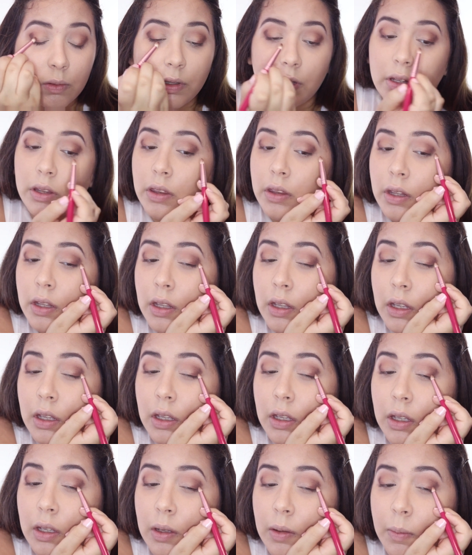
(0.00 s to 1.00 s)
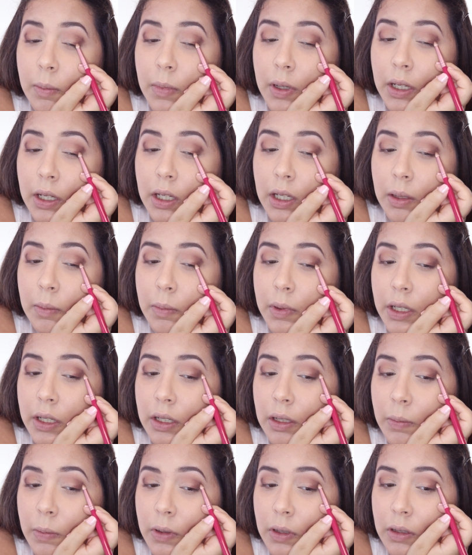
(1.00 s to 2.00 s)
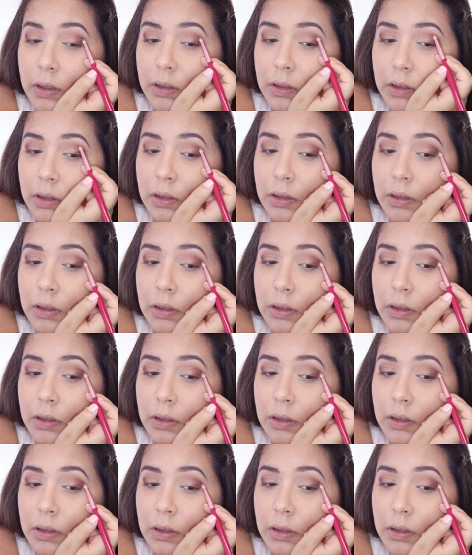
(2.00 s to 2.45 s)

with my blendy brush.